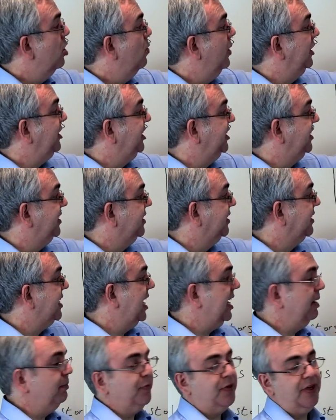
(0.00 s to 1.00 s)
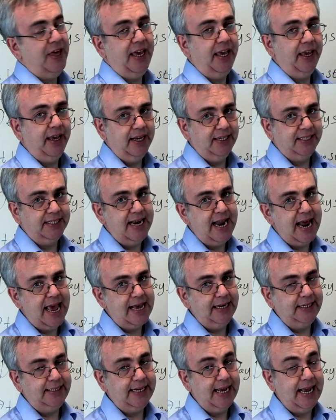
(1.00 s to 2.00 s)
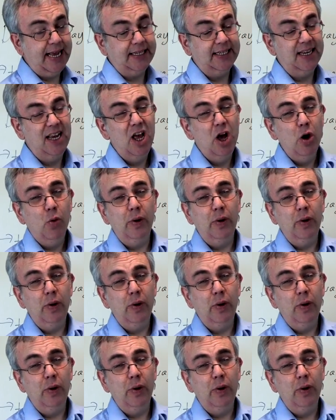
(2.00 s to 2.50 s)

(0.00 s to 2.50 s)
which is the same thing as net debt.